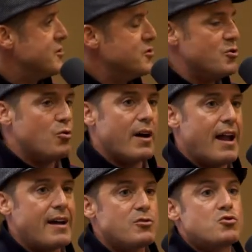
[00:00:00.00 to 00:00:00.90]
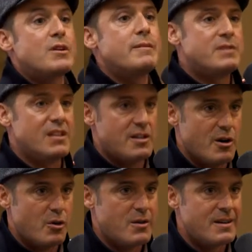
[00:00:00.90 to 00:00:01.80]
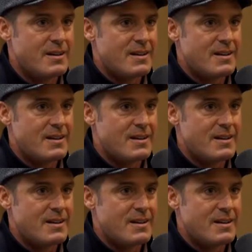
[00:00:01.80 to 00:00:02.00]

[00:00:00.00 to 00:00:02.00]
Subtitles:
to do what I dreamed to do